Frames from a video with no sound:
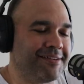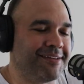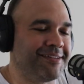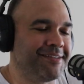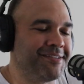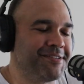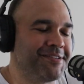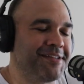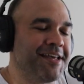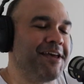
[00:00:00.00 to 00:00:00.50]

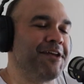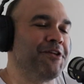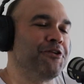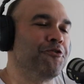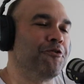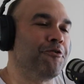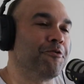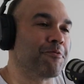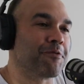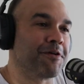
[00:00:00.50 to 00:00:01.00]
understand
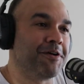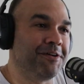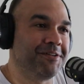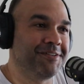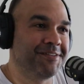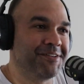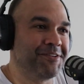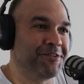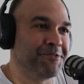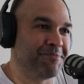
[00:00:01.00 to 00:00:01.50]
your
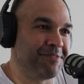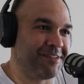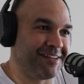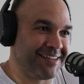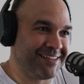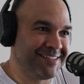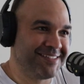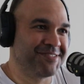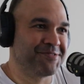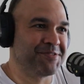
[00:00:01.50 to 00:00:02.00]
role and your
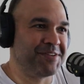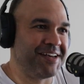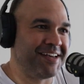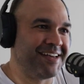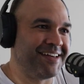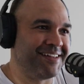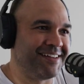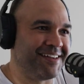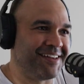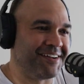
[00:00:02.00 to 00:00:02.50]
place
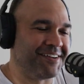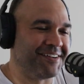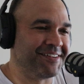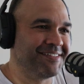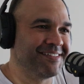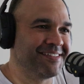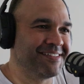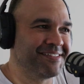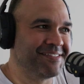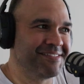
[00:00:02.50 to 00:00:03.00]
where,
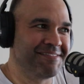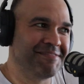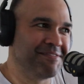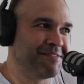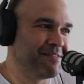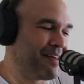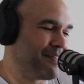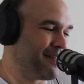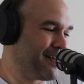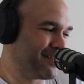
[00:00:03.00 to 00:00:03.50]

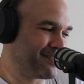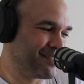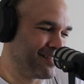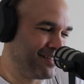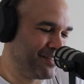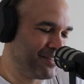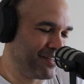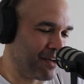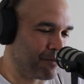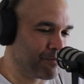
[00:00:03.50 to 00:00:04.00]
and that's
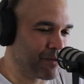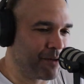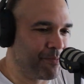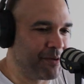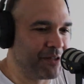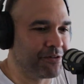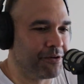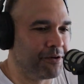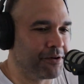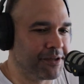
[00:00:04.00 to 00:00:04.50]
legit. I'm going to be
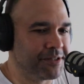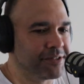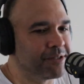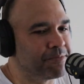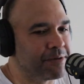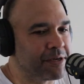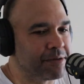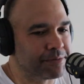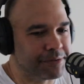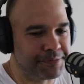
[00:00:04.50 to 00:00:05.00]
talking to
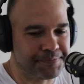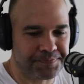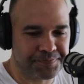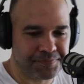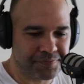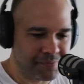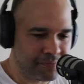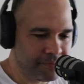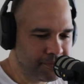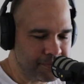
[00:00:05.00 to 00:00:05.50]
people
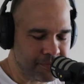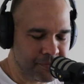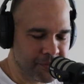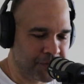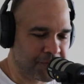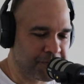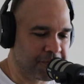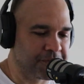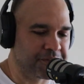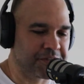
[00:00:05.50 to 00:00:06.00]

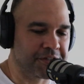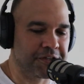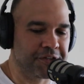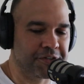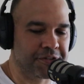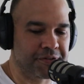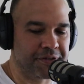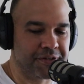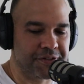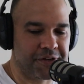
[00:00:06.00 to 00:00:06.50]
across
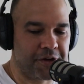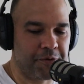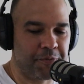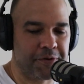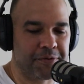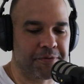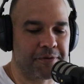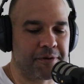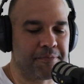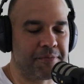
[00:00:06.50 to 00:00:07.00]
industries and I
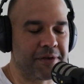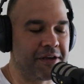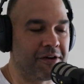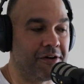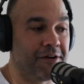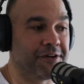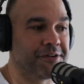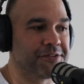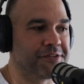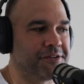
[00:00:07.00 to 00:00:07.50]
want them to be
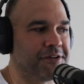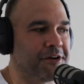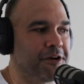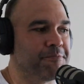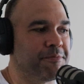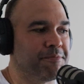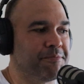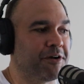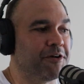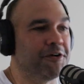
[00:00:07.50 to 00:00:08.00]
honest and
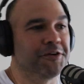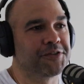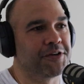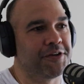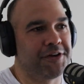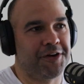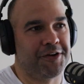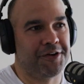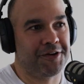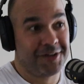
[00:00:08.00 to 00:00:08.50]
open, but I also
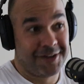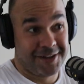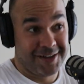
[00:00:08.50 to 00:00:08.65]
know